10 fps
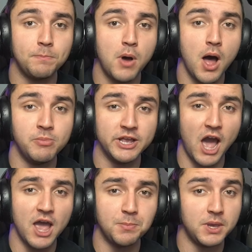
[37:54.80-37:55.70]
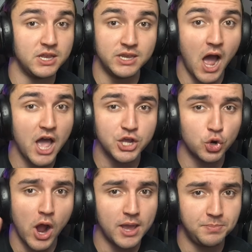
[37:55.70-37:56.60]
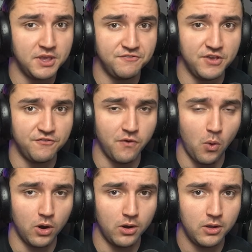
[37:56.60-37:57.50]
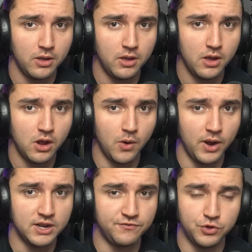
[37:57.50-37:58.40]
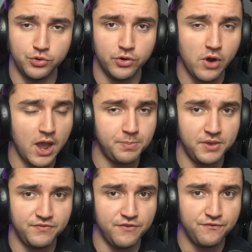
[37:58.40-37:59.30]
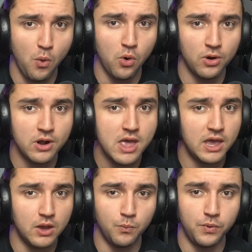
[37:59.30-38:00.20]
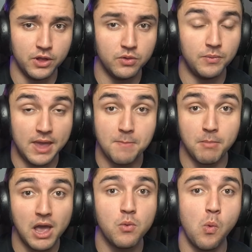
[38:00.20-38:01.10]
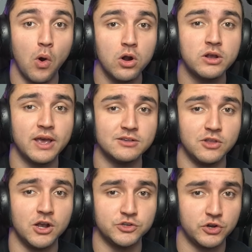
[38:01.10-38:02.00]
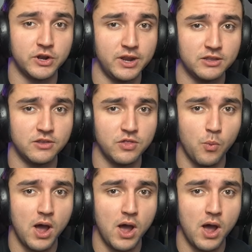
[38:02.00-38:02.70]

public IP, not your IPv4. All right, if you do your IPv4, it might work as long as you're connected to the